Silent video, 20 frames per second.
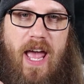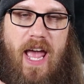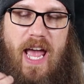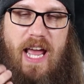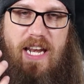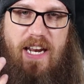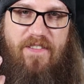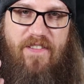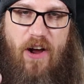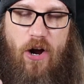
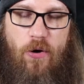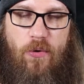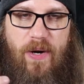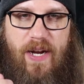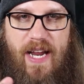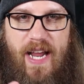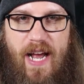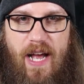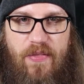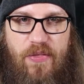and I've
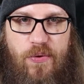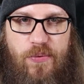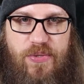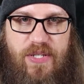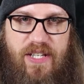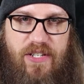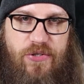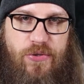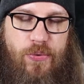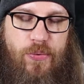already had those
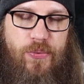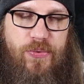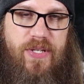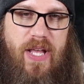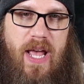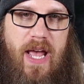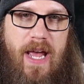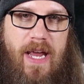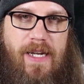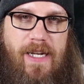issues.
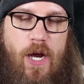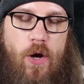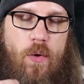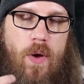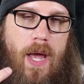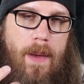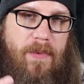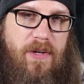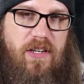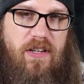Now
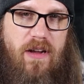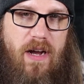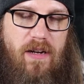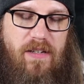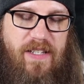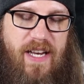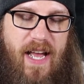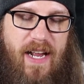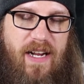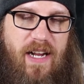I'm going to
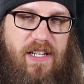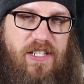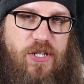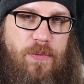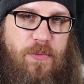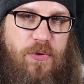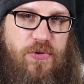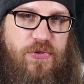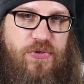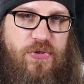contact
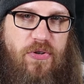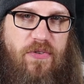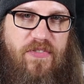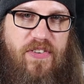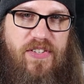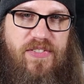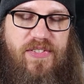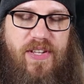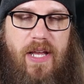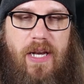customer
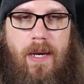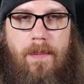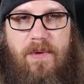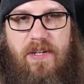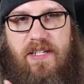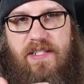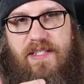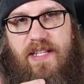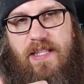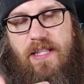service, and I'm
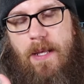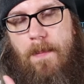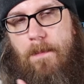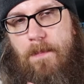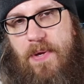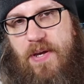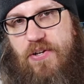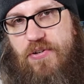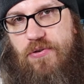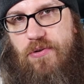going to send them
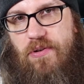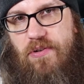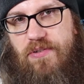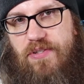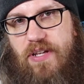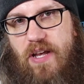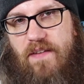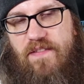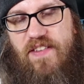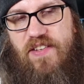
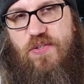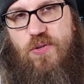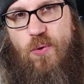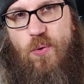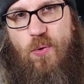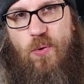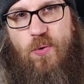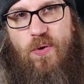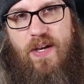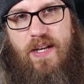pictures of this
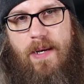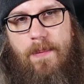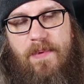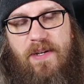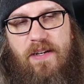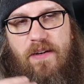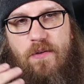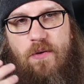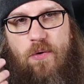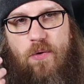hole, and I'm
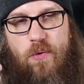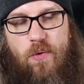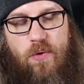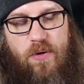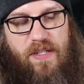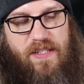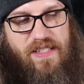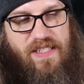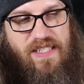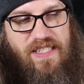going
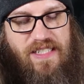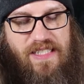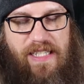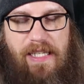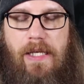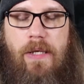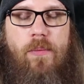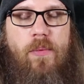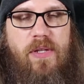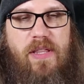to
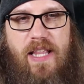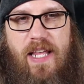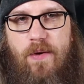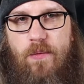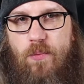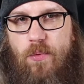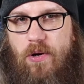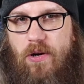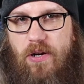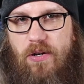see what they
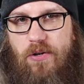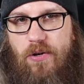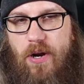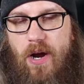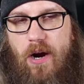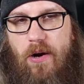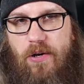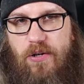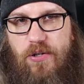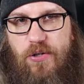are going
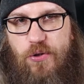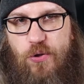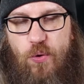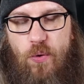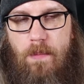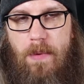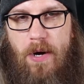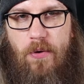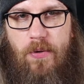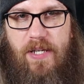to do
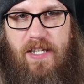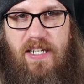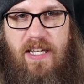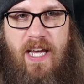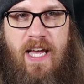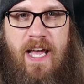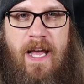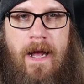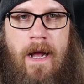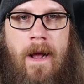about it.
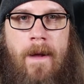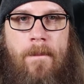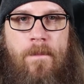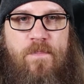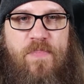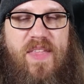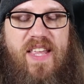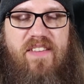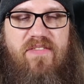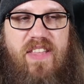
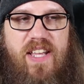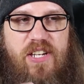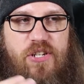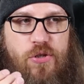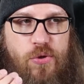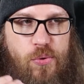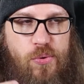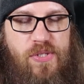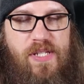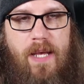If they
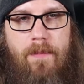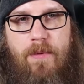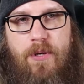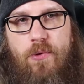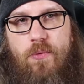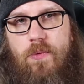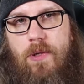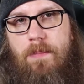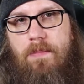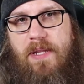do send me a
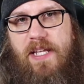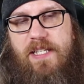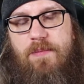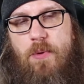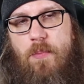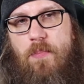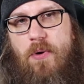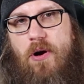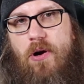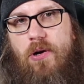
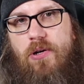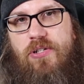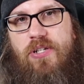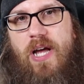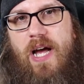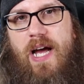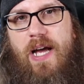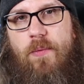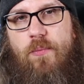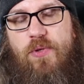replacement part,
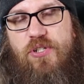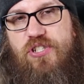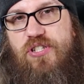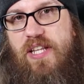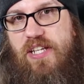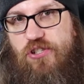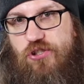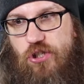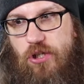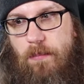which
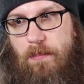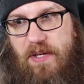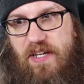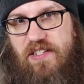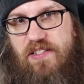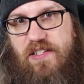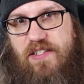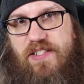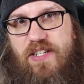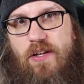they should
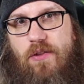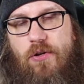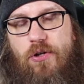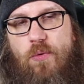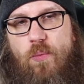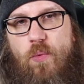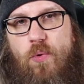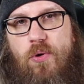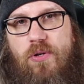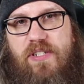because it's still under
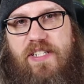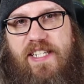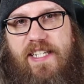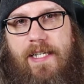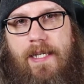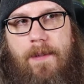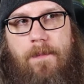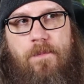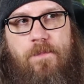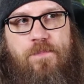
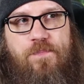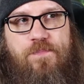warranty,